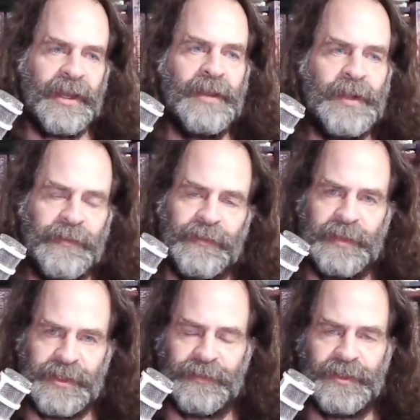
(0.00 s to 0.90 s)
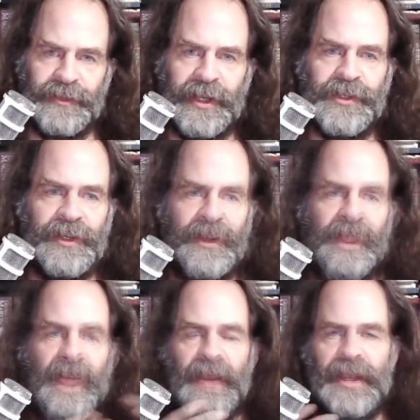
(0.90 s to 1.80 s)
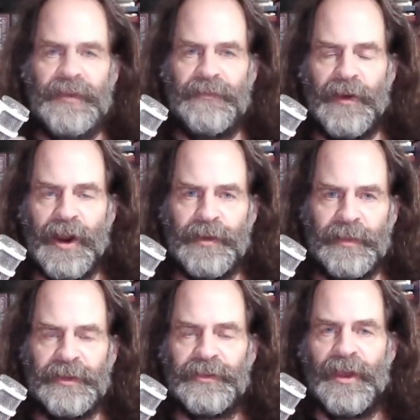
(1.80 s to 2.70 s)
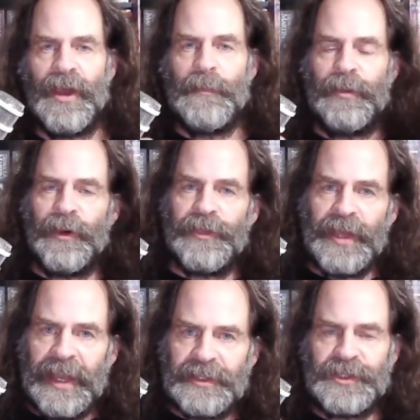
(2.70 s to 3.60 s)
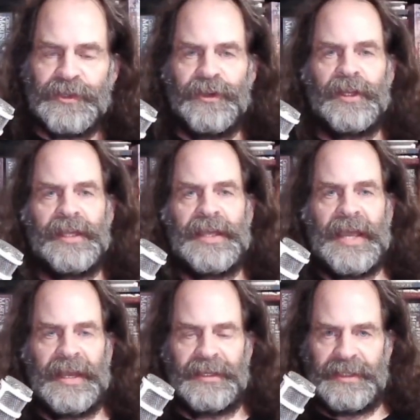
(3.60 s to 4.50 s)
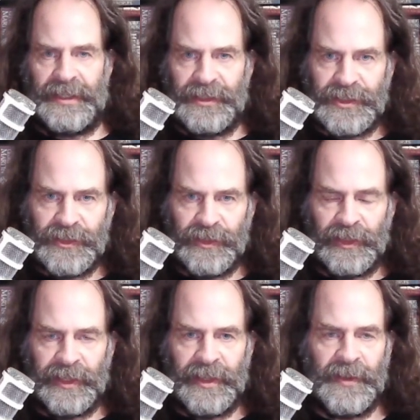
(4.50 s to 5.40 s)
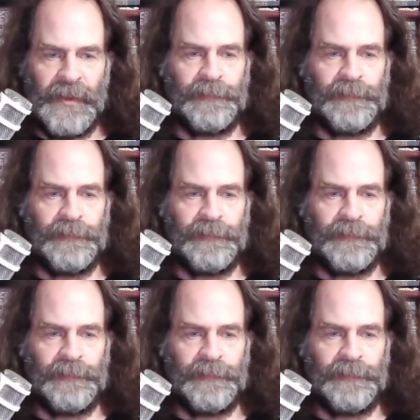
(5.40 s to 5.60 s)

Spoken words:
came at it from a different direction. Environment, both externally and internally,